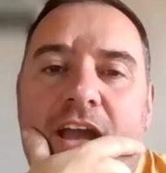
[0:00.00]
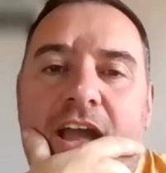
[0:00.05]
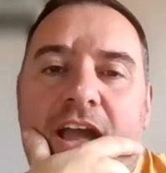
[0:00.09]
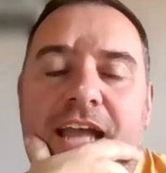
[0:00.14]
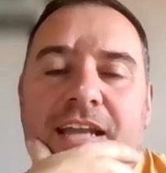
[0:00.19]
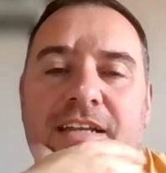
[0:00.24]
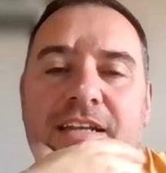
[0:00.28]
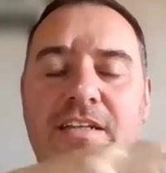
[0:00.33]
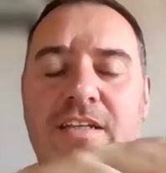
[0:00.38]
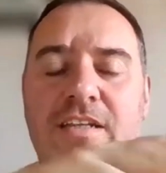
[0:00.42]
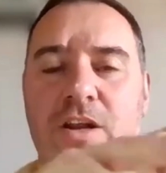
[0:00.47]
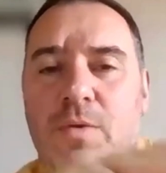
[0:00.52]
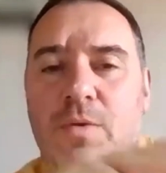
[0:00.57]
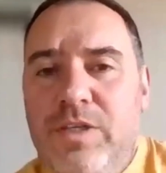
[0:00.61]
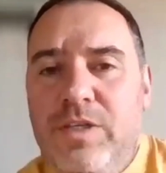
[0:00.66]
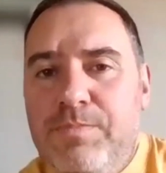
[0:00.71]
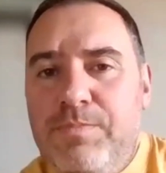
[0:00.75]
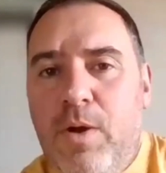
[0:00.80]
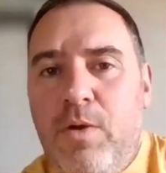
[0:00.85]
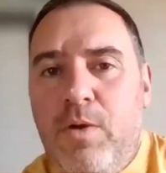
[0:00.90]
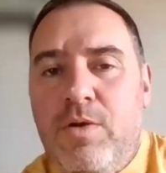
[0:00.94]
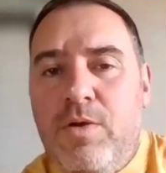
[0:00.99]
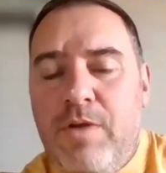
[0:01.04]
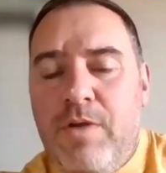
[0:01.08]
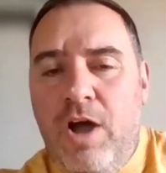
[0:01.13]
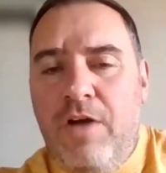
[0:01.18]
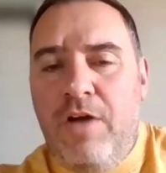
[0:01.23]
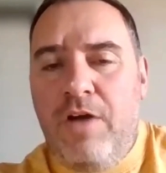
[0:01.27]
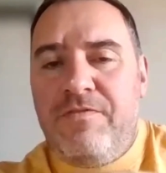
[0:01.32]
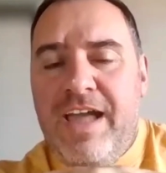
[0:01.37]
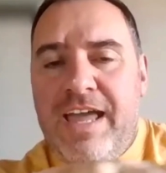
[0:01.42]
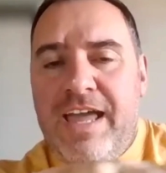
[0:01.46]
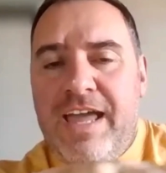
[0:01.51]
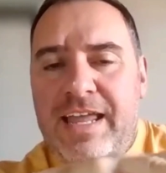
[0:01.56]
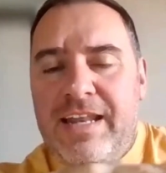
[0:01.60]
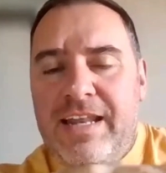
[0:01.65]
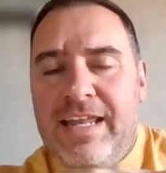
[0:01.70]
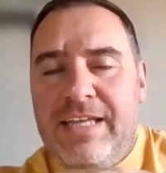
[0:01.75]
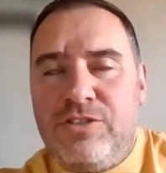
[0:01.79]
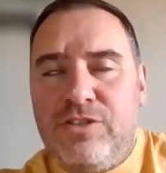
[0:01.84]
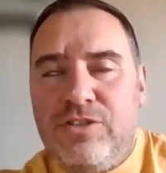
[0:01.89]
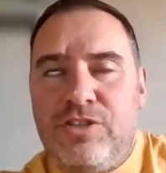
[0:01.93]
And you know, we spoke off air.
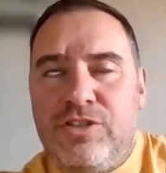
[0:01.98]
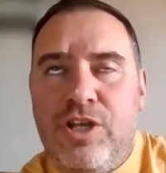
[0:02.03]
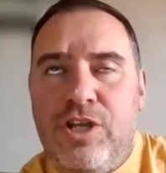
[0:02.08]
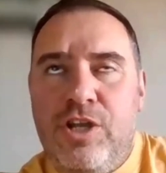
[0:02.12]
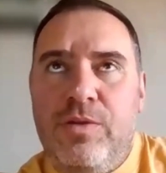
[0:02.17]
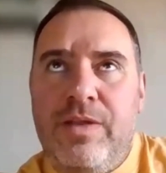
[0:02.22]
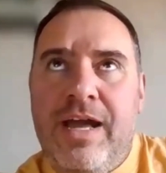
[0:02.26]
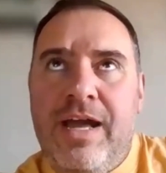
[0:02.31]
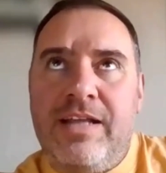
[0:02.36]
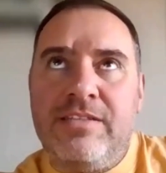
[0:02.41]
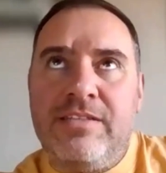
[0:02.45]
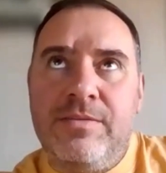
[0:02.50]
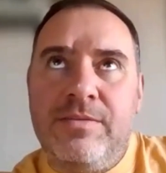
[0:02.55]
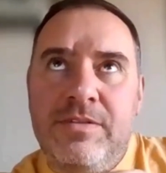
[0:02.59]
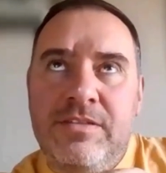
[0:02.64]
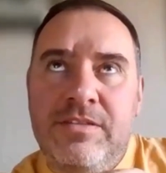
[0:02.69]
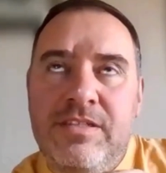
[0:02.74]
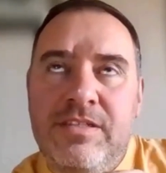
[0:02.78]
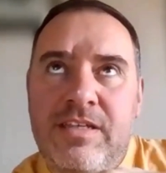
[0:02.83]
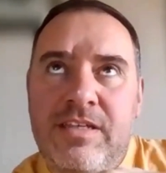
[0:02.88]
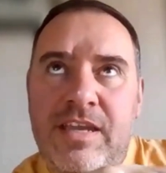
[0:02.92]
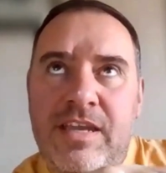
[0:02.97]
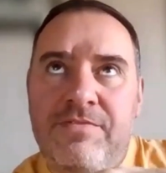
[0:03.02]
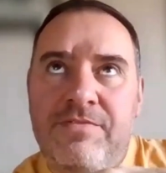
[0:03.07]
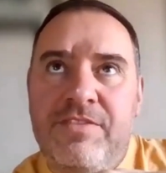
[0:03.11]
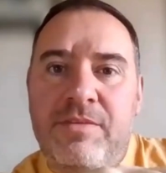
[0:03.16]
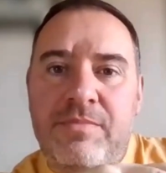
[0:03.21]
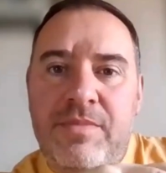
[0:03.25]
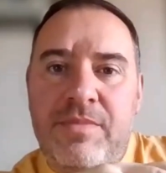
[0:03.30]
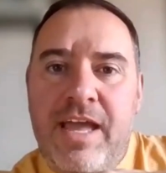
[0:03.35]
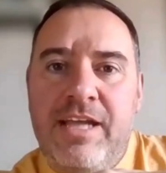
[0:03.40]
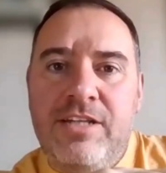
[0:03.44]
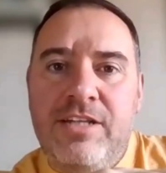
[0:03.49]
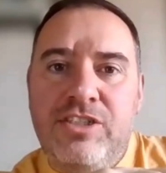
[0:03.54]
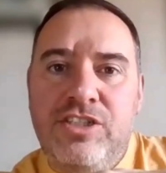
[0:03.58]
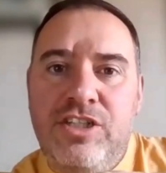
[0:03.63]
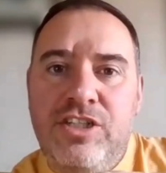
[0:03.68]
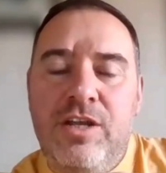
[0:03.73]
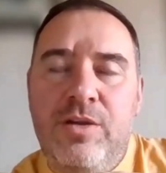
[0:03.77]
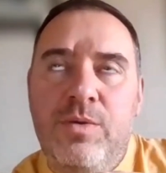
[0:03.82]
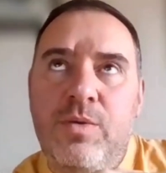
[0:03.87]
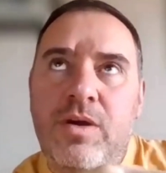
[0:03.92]
Let's just do that to give them their
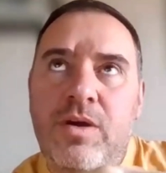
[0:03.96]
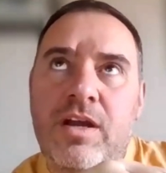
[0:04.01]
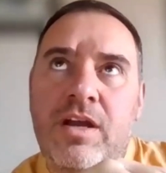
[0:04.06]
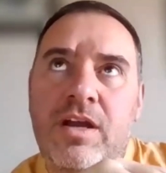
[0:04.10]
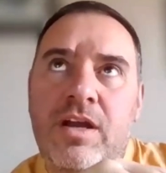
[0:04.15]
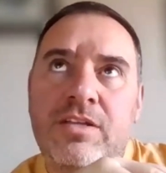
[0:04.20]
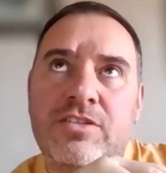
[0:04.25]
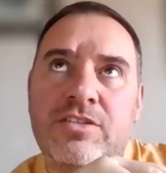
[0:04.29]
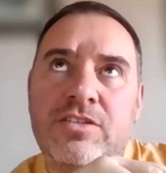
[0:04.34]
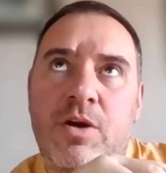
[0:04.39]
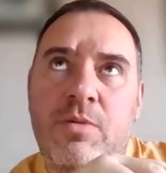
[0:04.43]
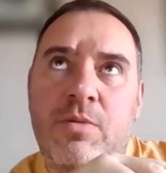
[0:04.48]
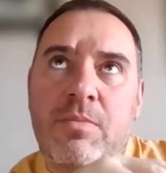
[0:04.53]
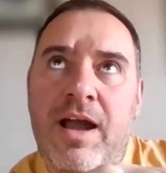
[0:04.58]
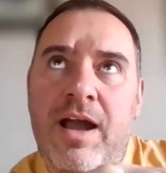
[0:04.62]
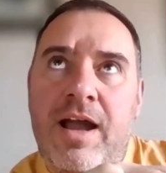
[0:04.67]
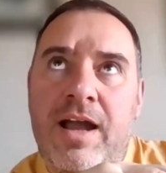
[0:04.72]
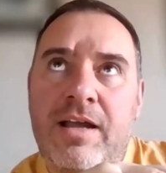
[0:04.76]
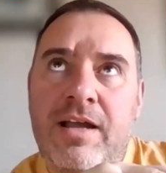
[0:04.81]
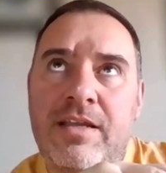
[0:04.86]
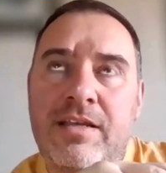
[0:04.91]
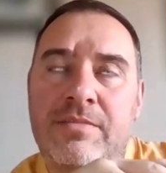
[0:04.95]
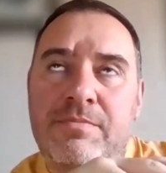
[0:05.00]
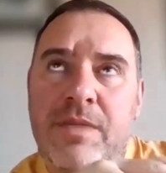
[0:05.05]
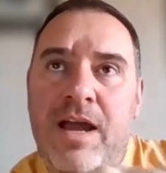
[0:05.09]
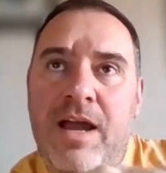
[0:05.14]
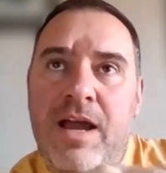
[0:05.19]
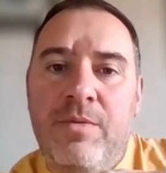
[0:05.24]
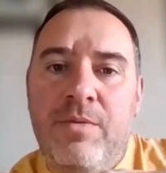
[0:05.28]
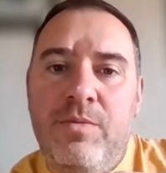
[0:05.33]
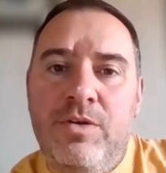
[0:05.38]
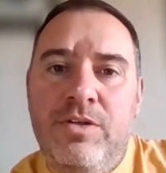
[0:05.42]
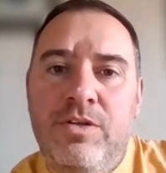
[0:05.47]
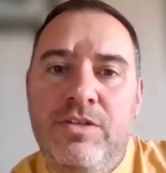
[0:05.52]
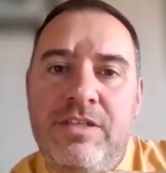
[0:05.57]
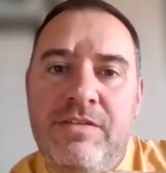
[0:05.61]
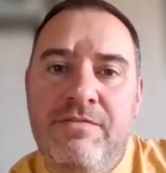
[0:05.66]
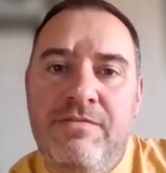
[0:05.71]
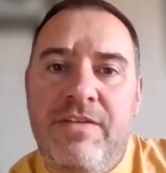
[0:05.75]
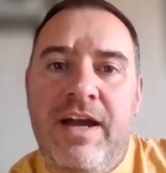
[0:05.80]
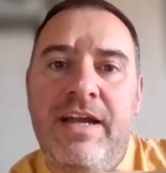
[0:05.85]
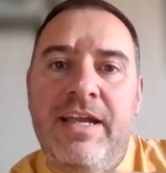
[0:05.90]
due. So Mark was
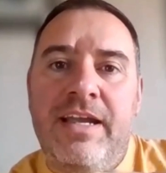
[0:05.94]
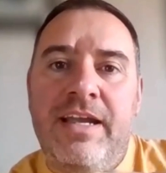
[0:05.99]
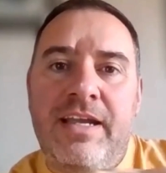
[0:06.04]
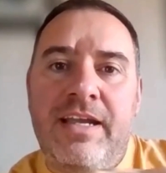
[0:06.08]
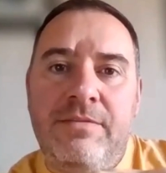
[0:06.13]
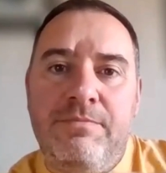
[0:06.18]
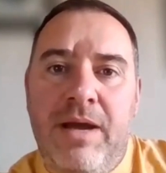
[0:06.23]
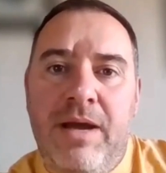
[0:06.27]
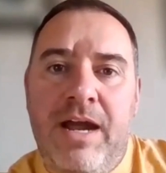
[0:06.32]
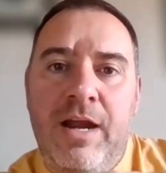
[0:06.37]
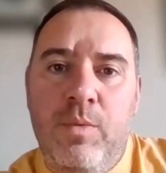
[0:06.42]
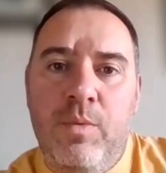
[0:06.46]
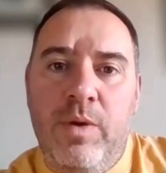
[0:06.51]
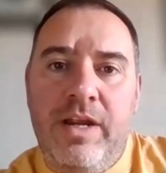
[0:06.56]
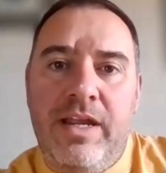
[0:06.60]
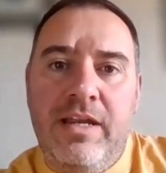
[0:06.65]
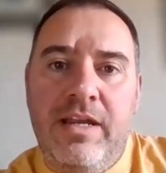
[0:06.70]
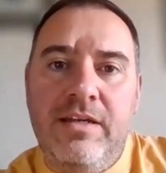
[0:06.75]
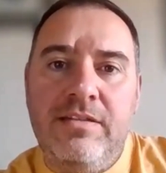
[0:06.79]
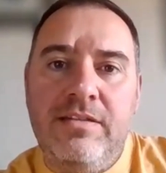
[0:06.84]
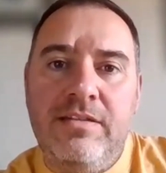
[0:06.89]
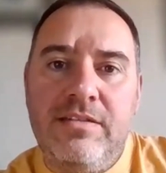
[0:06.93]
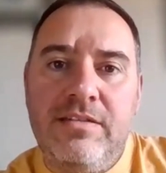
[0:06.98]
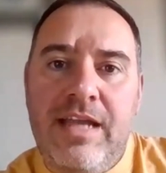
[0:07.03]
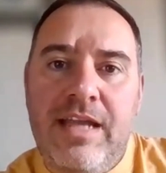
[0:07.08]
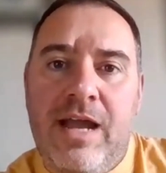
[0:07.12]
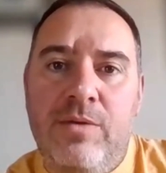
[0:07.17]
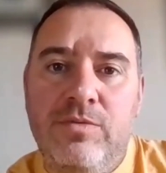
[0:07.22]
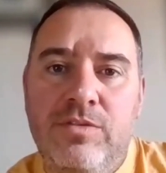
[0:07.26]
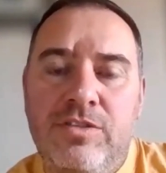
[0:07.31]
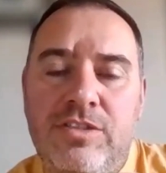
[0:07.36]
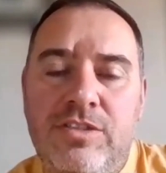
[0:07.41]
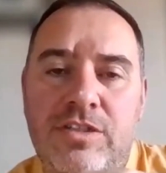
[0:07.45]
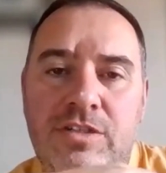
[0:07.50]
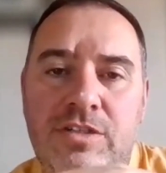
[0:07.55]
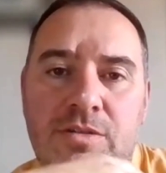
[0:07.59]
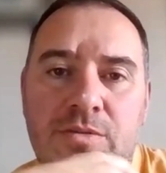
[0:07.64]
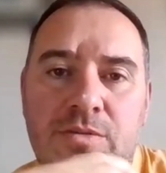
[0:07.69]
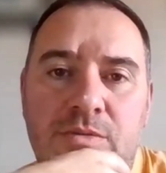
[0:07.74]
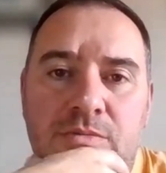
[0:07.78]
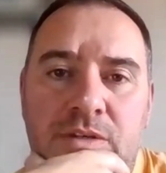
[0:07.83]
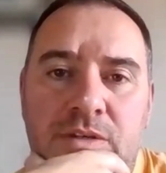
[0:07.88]
invited by Wigan down
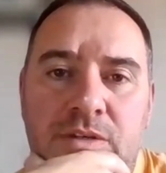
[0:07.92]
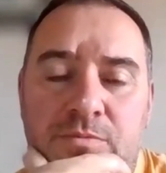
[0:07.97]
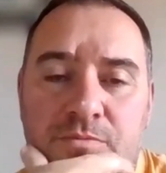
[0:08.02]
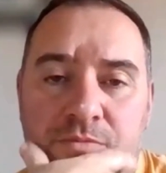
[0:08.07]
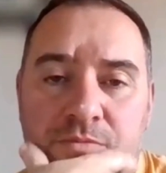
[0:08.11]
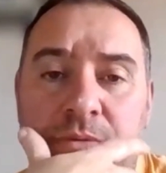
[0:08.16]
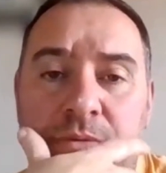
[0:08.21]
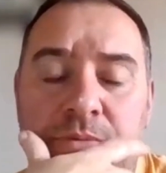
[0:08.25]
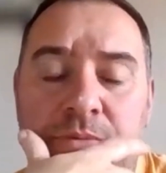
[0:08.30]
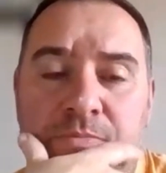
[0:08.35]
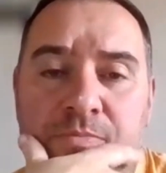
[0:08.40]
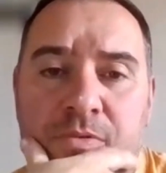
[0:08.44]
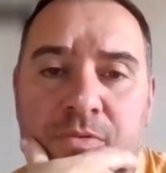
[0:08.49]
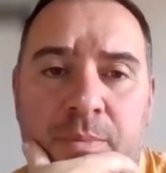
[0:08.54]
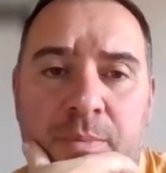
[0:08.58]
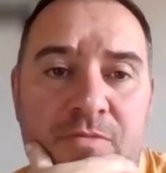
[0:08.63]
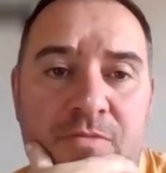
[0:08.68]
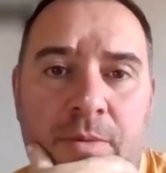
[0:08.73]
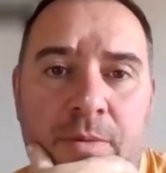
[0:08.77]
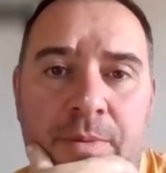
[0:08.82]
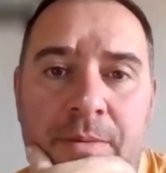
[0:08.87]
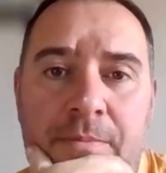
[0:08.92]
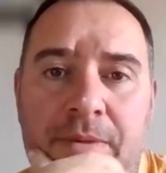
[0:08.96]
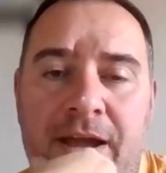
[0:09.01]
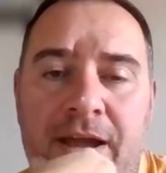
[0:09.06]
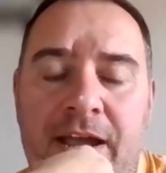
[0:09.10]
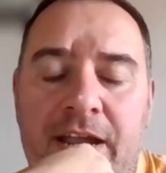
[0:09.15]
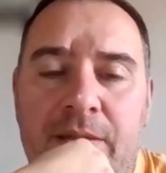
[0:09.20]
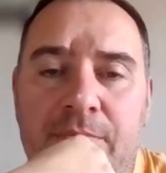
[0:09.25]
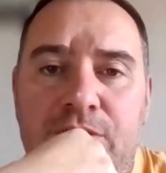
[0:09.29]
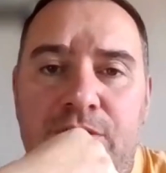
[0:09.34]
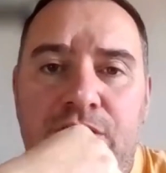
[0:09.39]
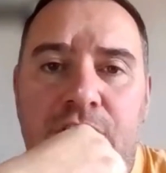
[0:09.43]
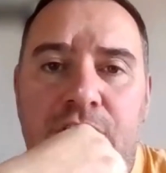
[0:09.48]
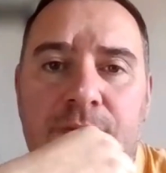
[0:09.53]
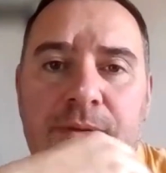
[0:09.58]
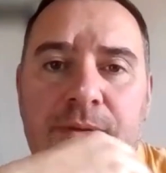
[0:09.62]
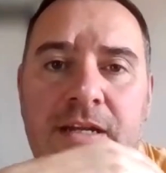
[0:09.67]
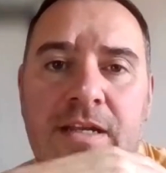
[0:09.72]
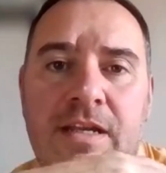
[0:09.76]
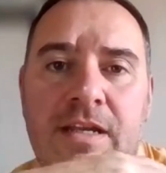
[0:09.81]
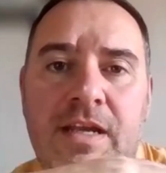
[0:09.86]
to probably Robin Park, I'm
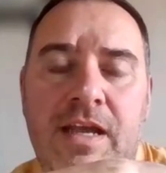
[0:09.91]
presuming.